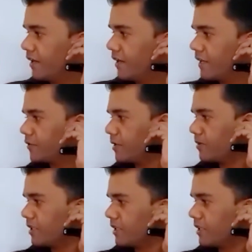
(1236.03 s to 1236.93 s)
that
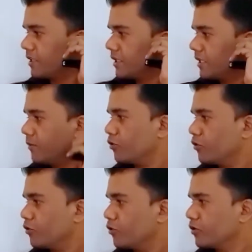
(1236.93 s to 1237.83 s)
experiment in
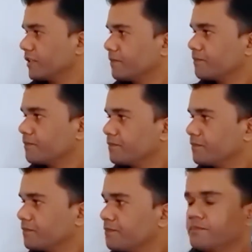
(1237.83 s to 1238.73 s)
laboratory.
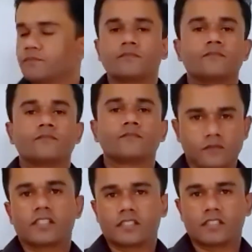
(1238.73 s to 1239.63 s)

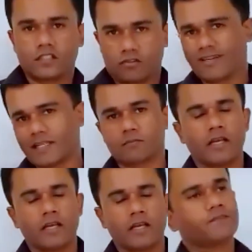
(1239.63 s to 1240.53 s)
Yes, rotten smell.